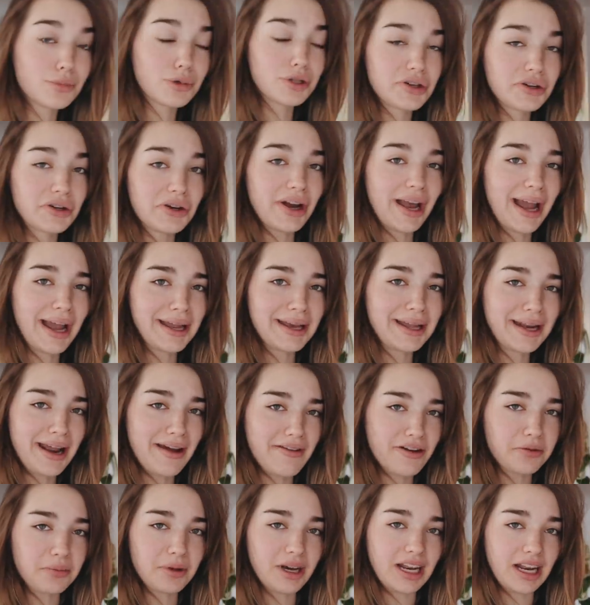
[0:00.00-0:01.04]
What's cracking,
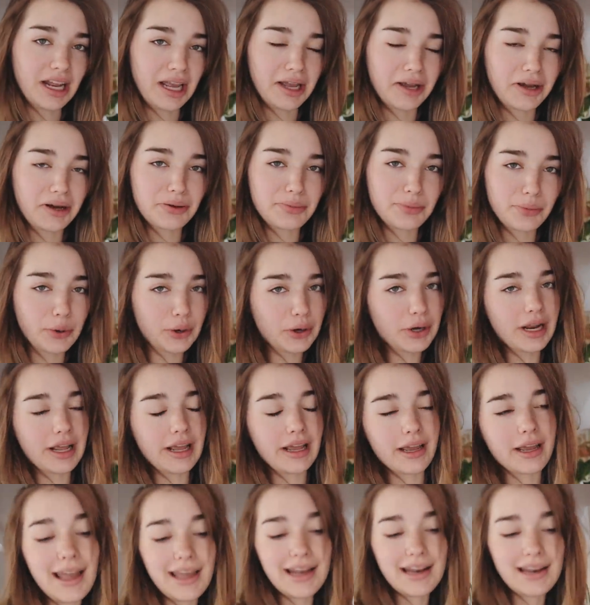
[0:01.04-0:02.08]
everybody? Good
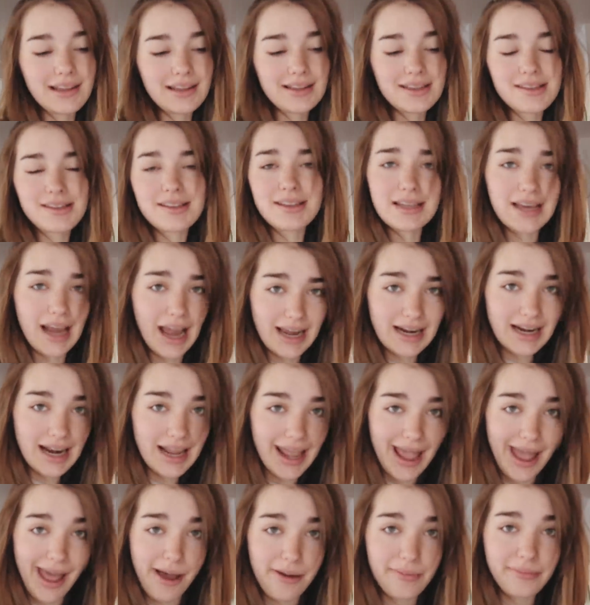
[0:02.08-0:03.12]
morning. It is 9
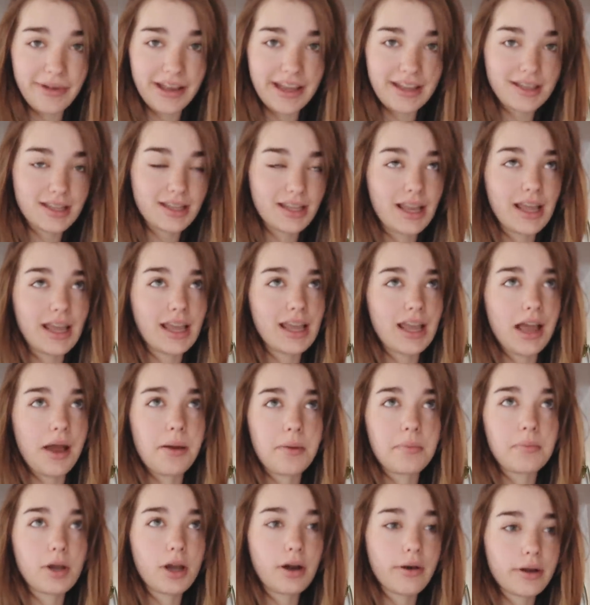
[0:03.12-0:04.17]
a.m., and today
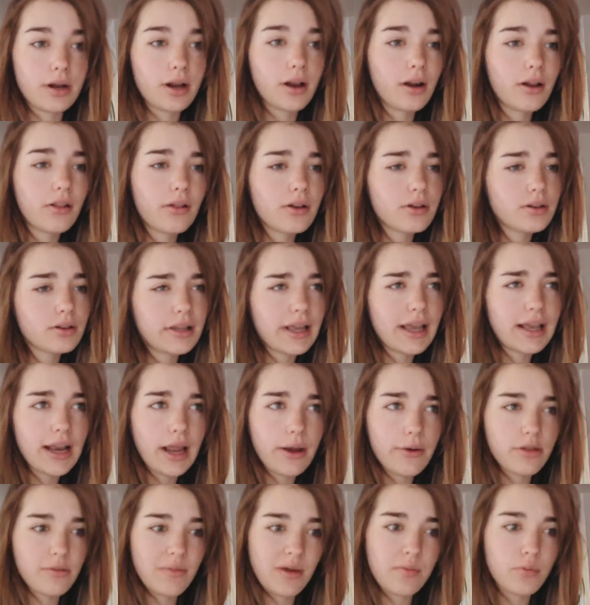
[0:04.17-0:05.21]
I'm going on a little day
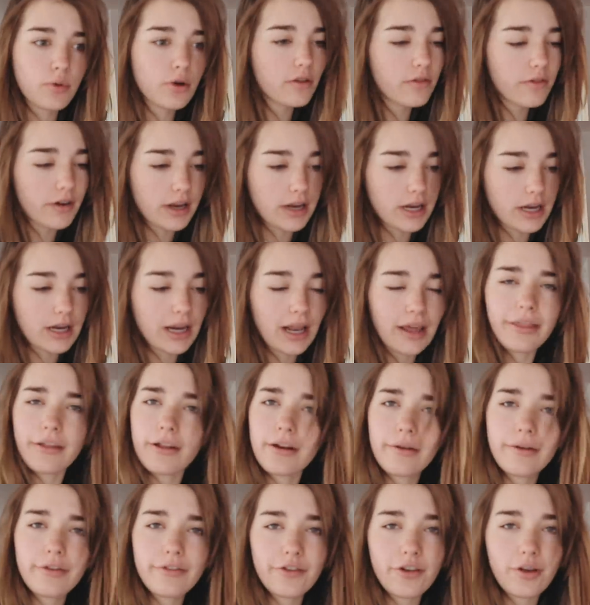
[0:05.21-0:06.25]
date with my boyfriend, and I
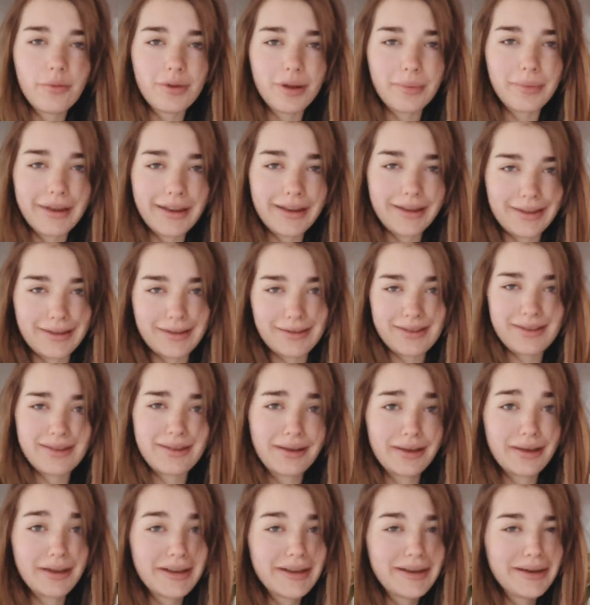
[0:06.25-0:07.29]
thought I would film it because
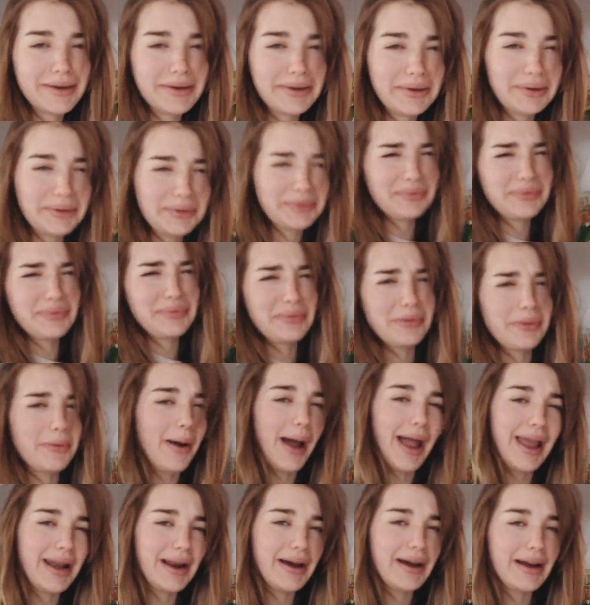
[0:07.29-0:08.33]

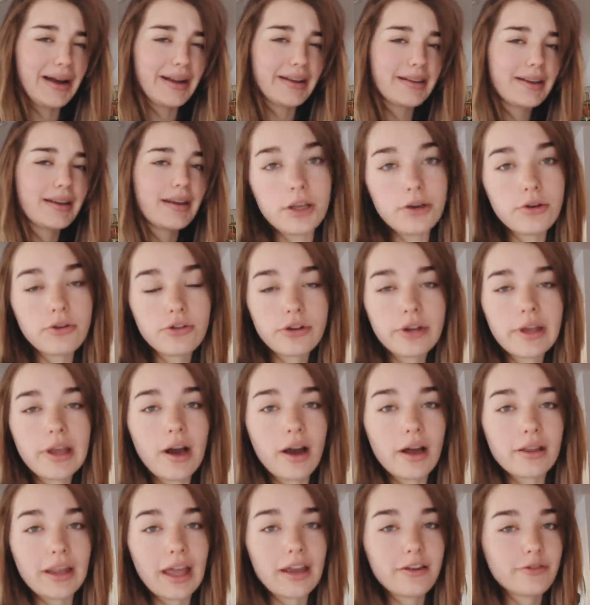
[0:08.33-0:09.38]
why not? Usually
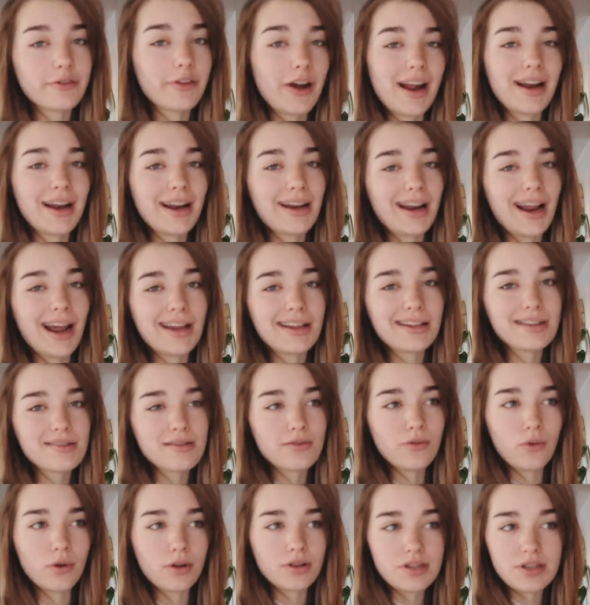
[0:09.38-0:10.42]
on like Friday
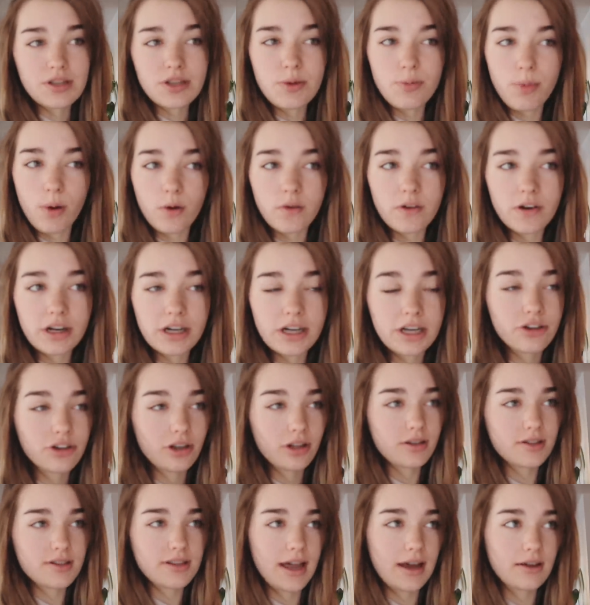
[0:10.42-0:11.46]
nights, we'll sleep over at each
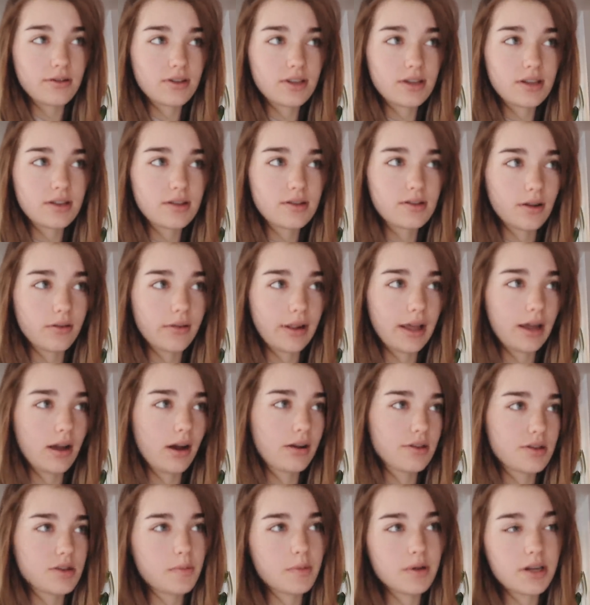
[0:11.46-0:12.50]
other's houses. So like
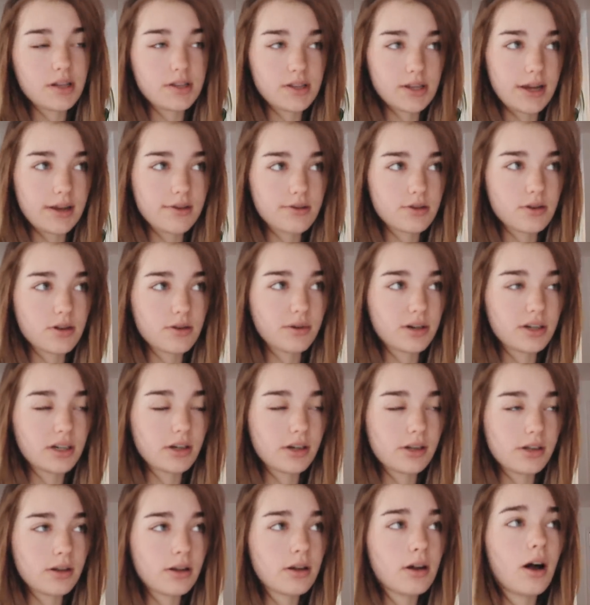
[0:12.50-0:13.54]
I'll sleep in his guest room
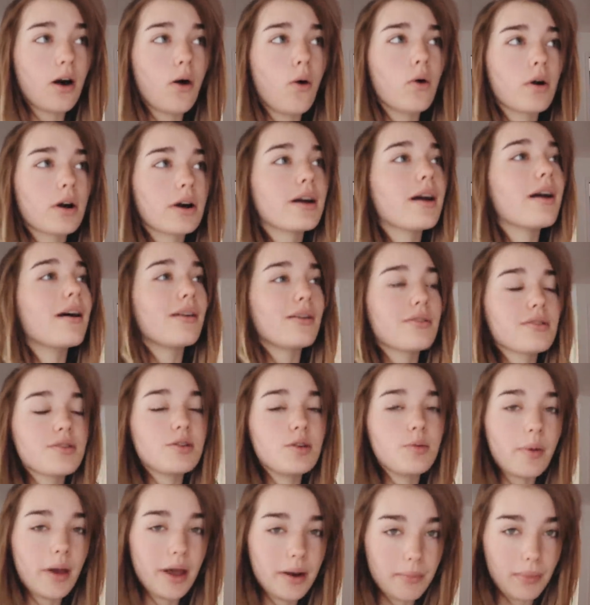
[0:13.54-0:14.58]
or or he'll
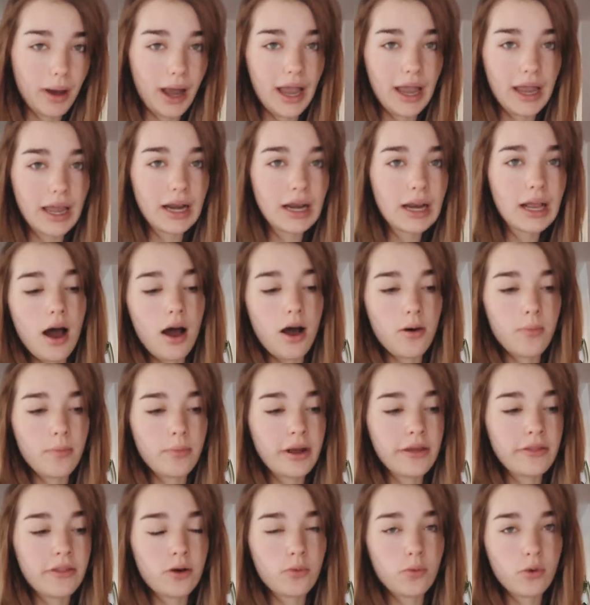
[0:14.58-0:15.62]
sleep in mine.
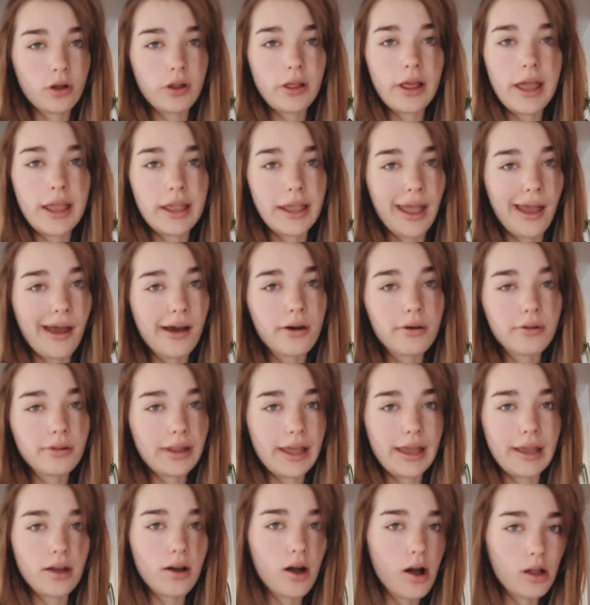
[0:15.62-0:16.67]
Um, and then we'll hang out
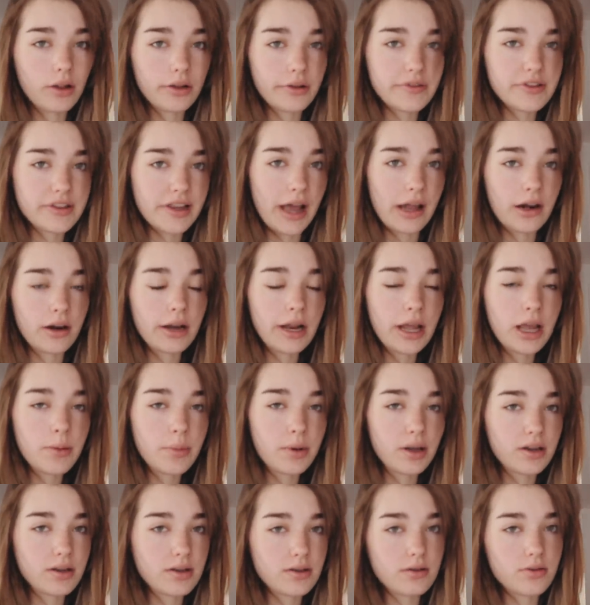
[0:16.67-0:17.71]
like all of Saturday
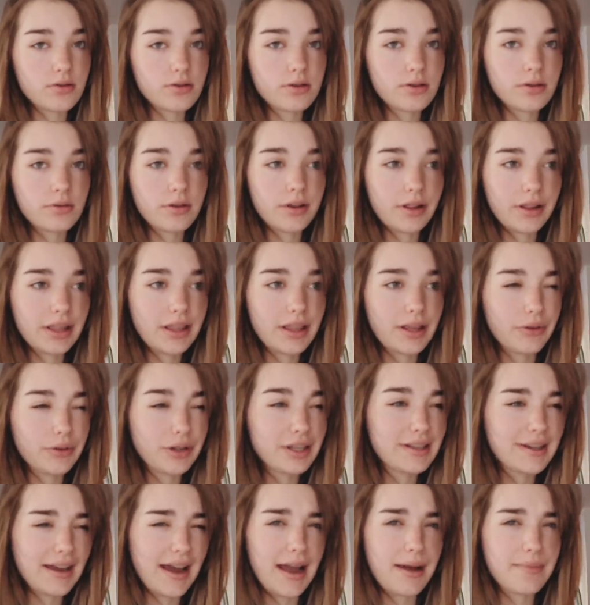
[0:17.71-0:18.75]
because those are really the
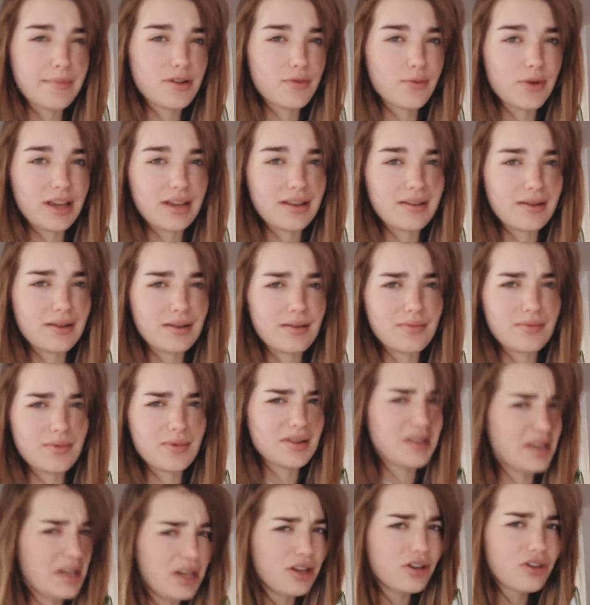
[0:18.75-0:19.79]
only times that we can
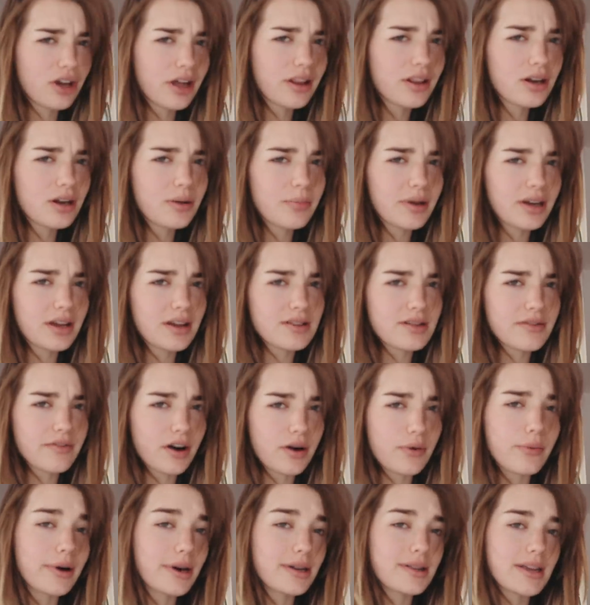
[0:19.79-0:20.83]
see each other because of
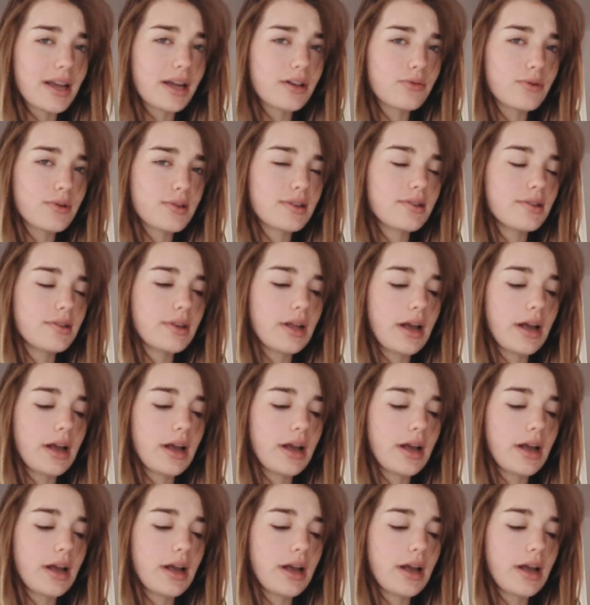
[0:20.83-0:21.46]
our work schedules and